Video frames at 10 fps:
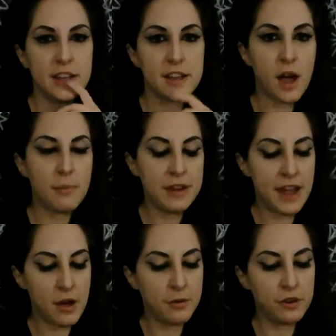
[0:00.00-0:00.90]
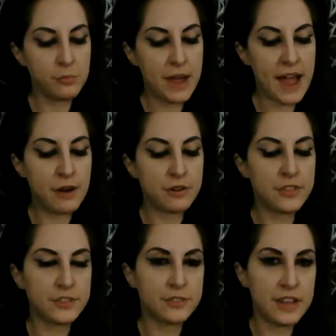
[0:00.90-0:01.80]
coming a little bit out of
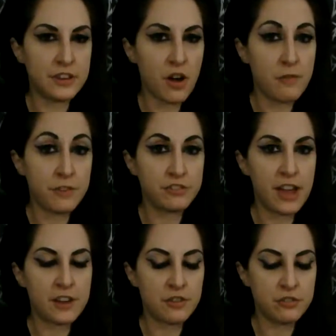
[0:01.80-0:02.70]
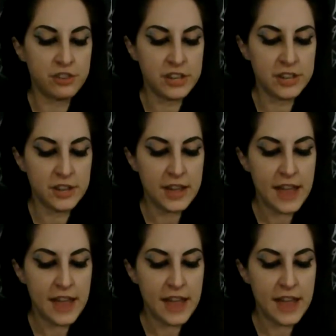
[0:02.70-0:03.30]
this standoffish energy